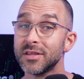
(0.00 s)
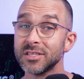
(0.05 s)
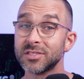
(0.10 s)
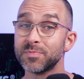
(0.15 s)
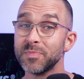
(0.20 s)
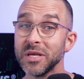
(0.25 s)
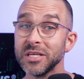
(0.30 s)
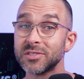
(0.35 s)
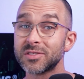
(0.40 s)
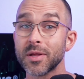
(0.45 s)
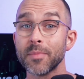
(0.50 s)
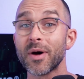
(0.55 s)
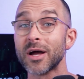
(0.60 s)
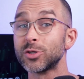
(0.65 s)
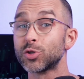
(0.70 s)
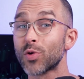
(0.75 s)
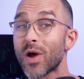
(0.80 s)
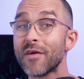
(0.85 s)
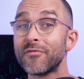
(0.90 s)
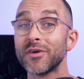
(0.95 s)
This means that
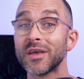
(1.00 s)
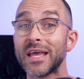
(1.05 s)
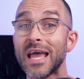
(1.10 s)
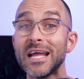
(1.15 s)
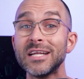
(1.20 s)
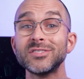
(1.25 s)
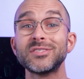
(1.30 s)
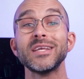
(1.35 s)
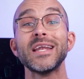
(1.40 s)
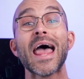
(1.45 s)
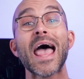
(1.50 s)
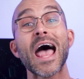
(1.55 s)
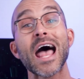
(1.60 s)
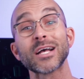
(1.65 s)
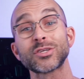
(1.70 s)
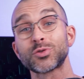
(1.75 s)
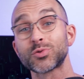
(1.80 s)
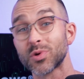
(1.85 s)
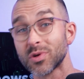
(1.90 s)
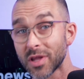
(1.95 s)
my traffic gains an
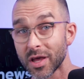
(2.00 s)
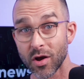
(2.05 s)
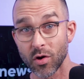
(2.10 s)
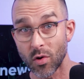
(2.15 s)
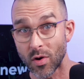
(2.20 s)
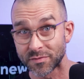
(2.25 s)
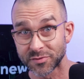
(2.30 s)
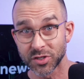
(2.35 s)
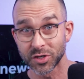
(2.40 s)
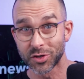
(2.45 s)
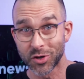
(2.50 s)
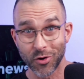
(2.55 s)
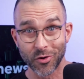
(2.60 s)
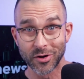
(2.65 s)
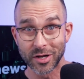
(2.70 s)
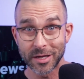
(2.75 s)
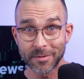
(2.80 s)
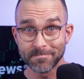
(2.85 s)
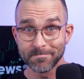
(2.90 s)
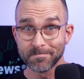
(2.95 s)
extra layer of
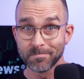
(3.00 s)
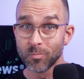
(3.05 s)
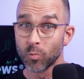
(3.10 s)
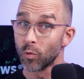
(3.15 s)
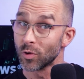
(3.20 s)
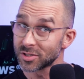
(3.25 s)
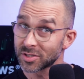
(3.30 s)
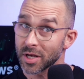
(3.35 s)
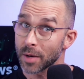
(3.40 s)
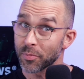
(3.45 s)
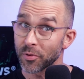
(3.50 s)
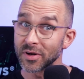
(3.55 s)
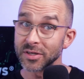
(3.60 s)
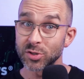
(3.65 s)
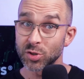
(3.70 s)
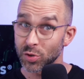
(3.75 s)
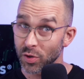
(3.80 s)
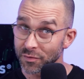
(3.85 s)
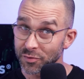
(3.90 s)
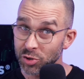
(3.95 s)
security. What
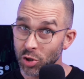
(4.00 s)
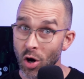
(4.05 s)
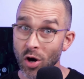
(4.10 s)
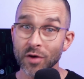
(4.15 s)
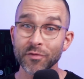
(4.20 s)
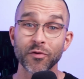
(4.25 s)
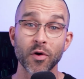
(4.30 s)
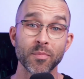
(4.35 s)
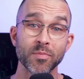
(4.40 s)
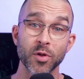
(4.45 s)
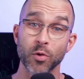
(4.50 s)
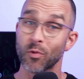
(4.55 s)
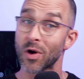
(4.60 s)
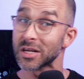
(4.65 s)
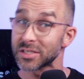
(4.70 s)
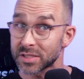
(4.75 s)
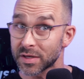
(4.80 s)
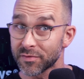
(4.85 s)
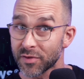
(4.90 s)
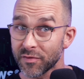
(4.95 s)
separates Surfshark from the
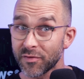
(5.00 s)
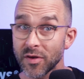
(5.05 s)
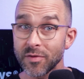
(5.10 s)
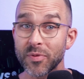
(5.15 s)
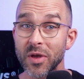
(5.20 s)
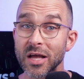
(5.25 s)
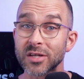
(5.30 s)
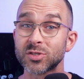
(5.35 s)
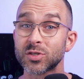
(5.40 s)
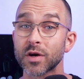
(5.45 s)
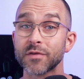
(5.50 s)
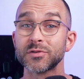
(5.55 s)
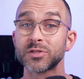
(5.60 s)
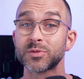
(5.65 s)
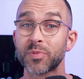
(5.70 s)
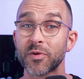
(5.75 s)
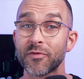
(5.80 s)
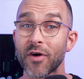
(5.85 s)
rest of the VPN service